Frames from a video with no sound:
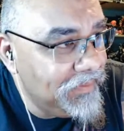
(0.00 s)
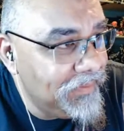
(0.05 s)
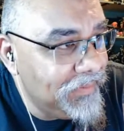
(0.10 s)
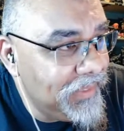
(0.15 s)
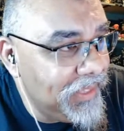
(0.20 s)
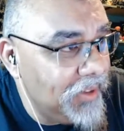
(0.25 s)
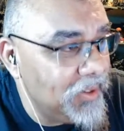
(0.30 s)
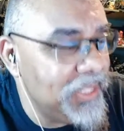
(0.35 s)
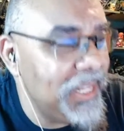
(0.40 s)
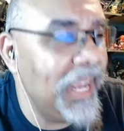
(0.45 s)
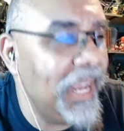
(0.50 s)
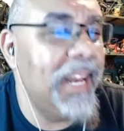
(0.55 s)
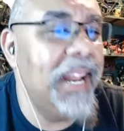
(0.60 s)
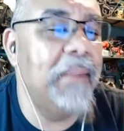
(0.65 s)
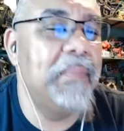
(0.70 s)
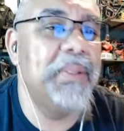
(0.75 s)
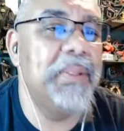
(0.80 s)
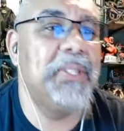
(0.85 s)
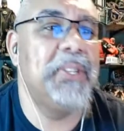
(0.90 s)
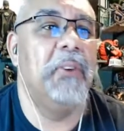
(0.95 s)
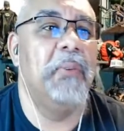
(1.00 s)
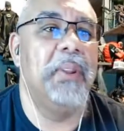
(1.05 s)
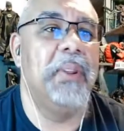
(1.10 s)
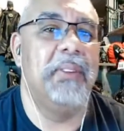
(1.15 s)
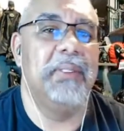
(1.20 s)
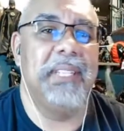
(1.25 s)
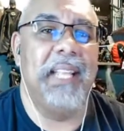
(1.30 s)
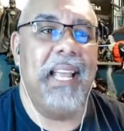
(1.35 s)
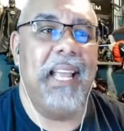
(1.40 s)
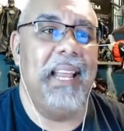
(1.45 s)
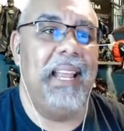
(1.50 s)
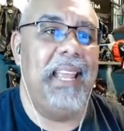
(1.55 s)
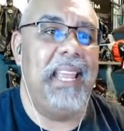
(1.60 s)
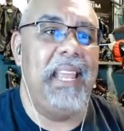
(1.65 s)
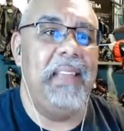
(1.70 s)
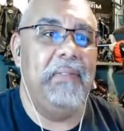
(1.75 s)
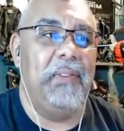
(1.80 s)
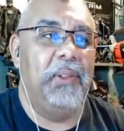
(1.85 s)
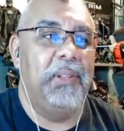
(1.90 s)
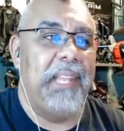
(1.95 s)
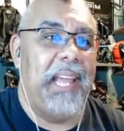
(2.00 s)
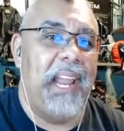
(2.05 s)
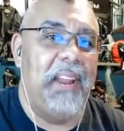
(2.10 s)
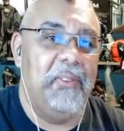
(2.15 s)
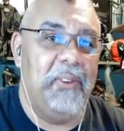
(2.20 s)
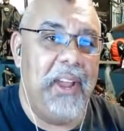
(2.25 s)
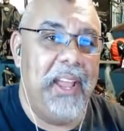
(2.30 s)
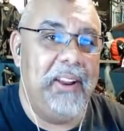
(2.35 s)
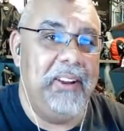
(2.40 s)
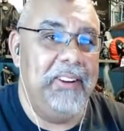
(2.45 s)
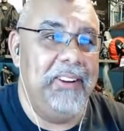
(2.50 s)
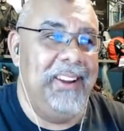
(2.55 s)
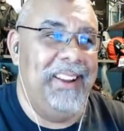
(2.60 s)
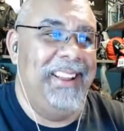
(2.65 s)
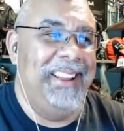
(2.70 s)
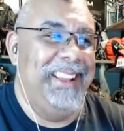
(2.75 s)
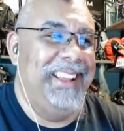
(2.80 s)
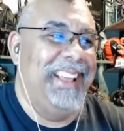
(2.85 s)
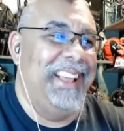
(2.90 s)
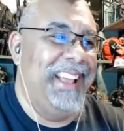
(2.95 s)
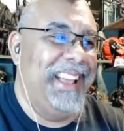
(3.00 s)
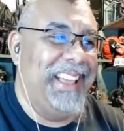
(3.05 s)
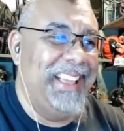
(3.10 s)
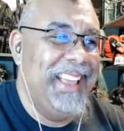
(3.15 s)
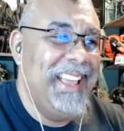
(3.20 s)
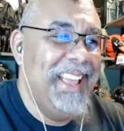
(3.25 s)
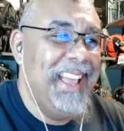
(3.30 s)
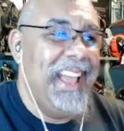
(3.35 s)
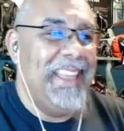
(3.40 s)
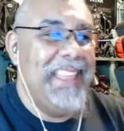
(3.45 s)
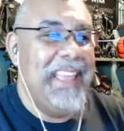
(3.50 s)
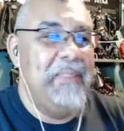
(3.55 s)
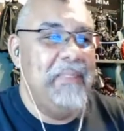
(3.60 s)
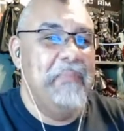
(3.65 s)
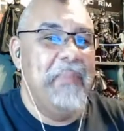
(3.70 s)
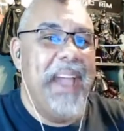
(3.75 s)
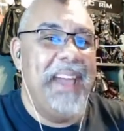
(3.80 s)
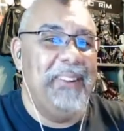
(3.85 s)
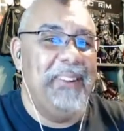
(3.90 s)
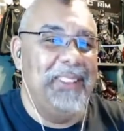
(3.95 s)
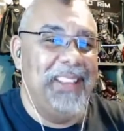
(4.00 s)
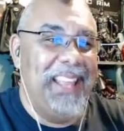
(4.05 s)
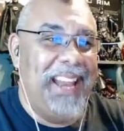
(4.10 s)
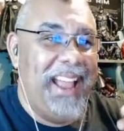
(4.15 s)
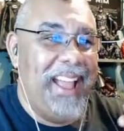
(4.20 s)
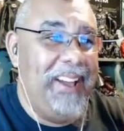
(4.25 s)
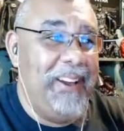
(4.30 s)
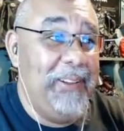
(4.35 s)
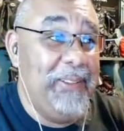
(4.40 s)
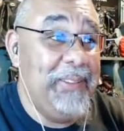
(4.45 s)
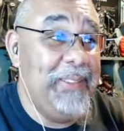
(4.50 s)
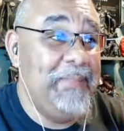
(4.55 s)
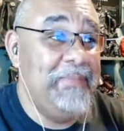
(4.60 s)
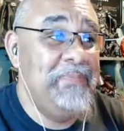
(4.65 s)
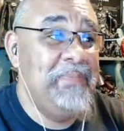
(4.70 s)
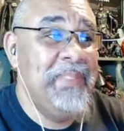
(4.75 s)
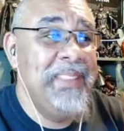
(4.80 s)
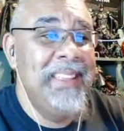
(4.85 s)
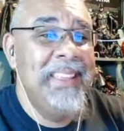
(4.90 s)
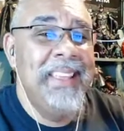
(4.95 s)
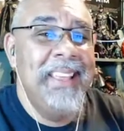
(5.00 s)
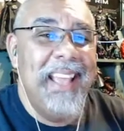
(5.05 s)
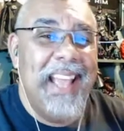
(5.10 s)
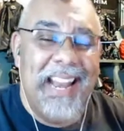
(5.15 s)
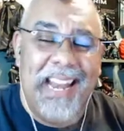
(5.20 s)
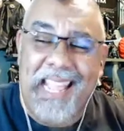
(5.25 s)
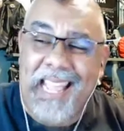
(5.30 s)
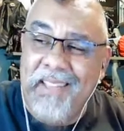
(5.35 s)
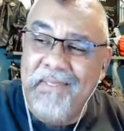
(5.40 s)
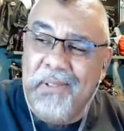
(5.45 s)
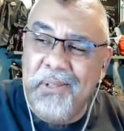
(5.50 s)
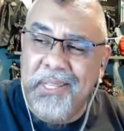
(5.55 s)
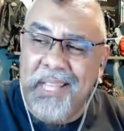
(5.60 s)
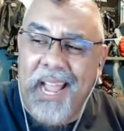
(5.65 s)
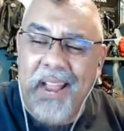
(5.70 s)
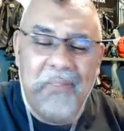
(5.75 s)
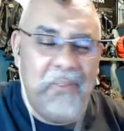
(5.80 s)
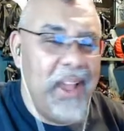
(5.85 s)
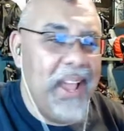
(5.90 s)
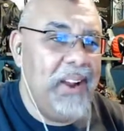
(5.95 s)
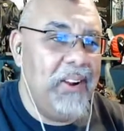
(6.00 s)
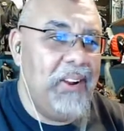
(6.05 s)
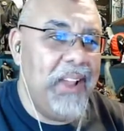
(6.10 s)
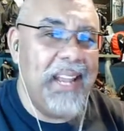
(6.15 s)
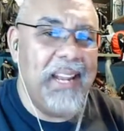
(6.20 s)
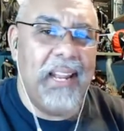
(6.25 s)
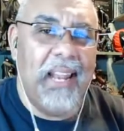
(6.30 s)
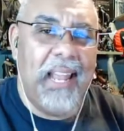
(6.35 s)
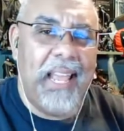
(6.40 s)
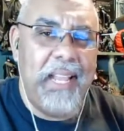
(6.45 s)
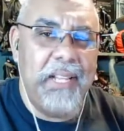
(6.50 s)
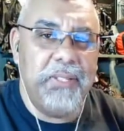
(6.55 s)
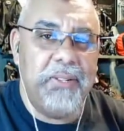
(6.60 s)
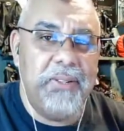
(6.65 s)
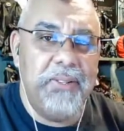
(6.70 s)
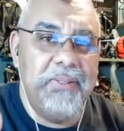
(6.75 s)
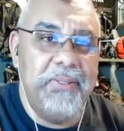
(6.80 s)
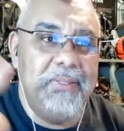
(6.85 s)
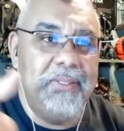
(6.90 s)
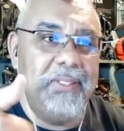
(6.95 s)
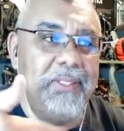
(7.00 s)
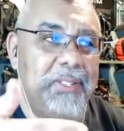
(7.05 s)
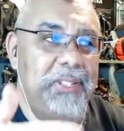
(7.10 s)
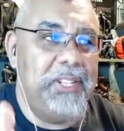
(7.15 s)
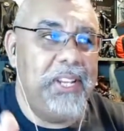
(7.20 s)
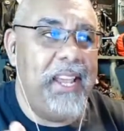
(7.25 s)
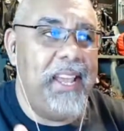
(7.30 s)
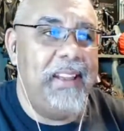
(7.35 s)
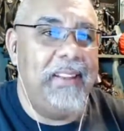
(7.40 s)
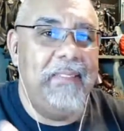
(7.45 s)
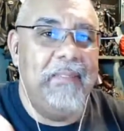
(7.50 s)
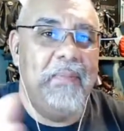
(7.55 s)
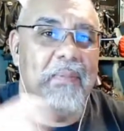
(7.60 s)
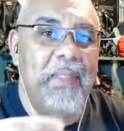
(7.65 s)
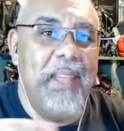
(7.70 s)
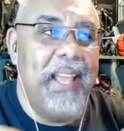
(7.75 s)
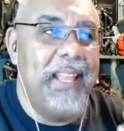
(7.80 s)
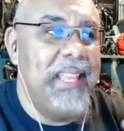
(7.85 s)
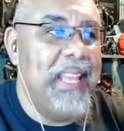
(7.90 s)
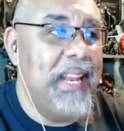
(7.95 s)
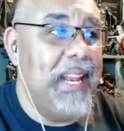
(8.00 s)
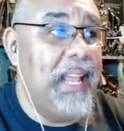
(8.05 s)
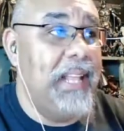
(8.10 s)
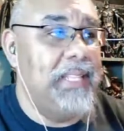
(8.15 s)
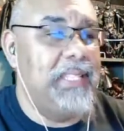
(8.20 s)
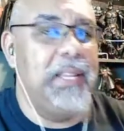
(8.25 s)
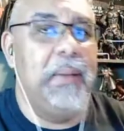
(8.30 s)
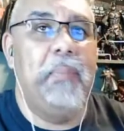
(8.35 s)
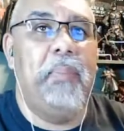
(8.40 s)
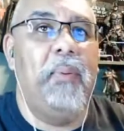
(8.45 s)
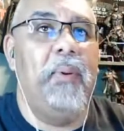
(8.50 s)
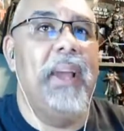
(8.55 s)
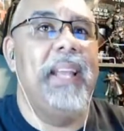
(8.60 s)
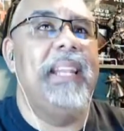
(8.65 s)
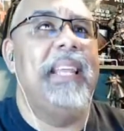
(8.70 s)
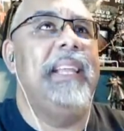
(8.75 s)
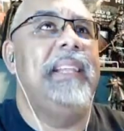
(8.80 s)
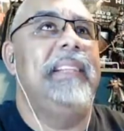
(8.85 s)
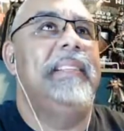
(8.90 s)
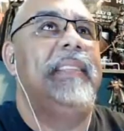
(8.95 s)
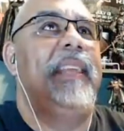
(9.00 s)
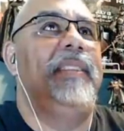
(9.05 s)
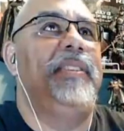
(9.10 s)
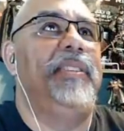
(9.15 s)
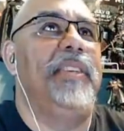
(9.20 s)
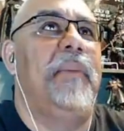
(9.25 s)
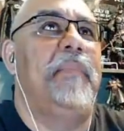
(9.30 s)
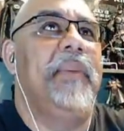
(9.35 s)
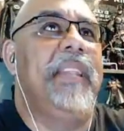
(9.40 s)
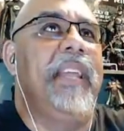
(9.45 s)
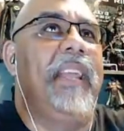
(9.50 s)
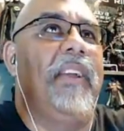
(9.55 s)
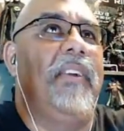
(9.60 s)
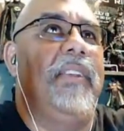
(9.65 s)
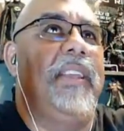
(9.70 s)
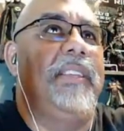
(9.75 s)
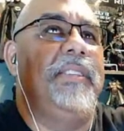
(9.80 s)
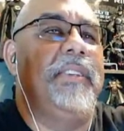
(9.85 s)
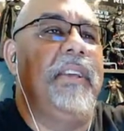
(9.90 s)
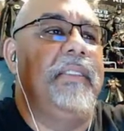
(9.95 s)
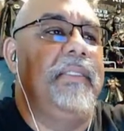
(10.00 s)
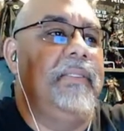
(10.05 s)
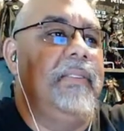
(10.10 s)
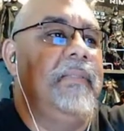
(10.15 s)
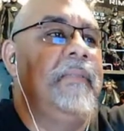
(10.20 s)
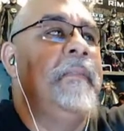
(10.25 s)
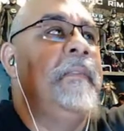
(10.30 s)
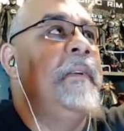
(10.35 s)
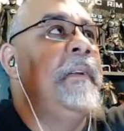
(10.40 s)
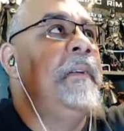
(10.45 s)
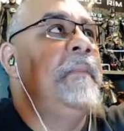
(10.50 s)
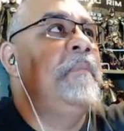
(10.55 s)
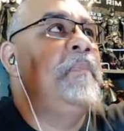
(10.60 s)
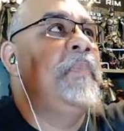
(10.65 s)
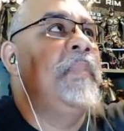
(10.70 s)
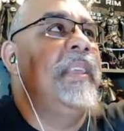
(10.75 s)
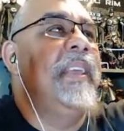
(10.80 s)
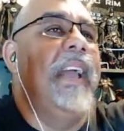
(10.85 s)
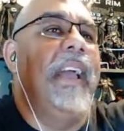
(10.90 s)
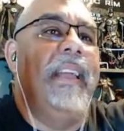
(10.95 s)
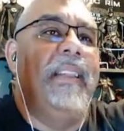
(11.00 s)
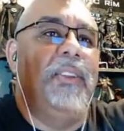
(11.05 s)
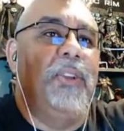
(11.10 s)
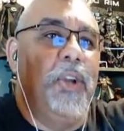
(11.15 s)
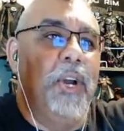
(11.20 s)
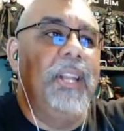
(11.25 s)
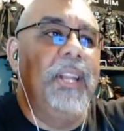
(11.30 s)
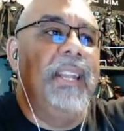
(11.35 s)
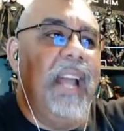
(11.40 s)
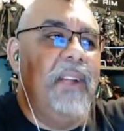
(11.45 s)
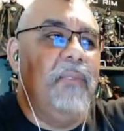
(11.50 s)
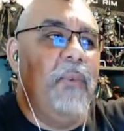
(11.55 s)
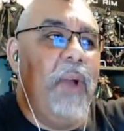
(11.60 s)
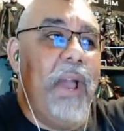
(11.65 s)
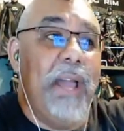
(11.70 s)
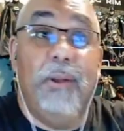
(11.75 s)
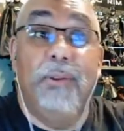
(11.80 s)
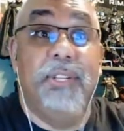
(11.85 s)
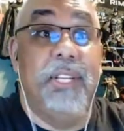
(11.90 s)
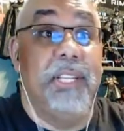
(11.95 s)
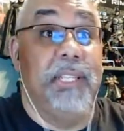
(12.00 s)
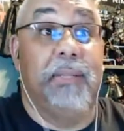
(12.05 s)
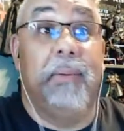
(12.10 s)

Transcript: There's like an episode where there's like an evil Knight Rider and they battle it out. And evil Knight Rider had lasers and shit. And then at some point they, they jump in the air at each other and good Knight Rider just